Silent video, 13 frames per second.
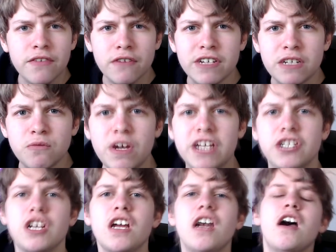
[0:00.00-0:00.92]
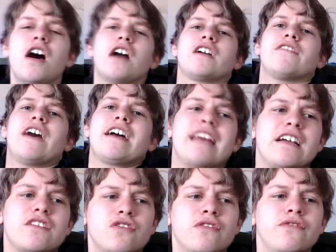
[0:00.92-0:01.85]
I really wish I could have had
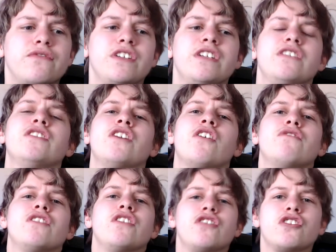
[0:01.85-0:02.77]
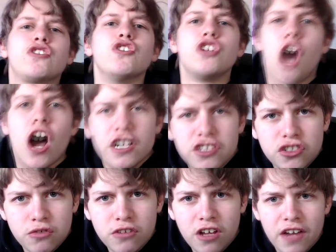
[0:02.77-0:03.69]
that sort of, you know, the good high
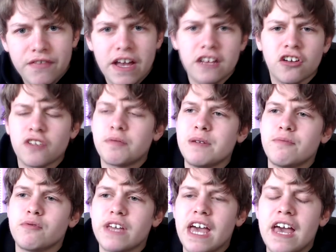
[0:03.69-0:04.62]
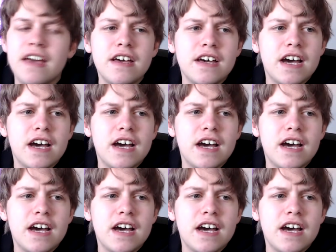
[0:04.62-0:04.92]
school life that a lot of people get.